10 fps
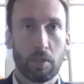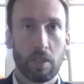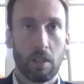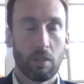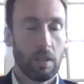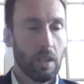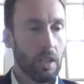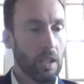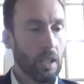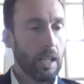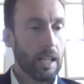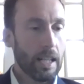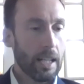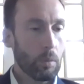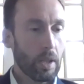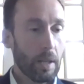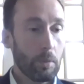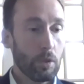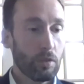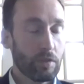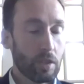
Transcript: So when I moved